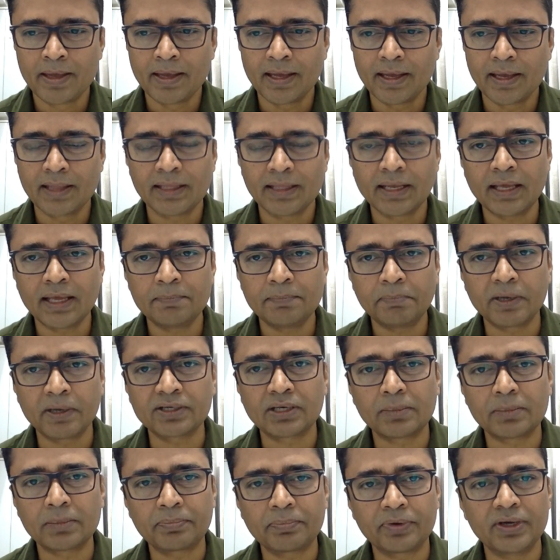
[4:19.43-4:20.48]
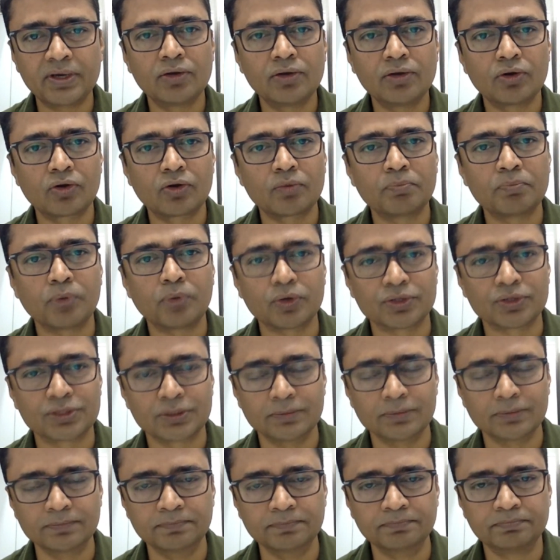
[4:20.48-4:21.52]
And then I picked up reading a lot of books,
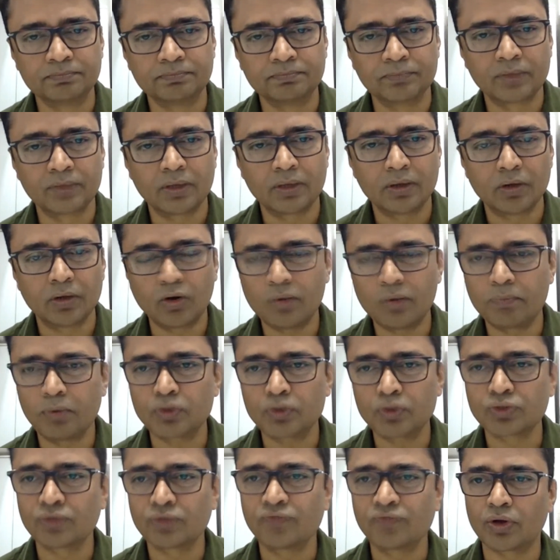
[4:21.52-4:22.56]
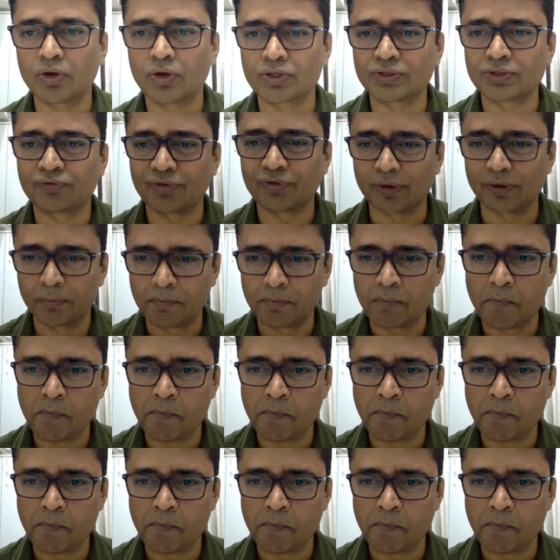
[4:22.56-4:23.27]
a lot of books on philosophy.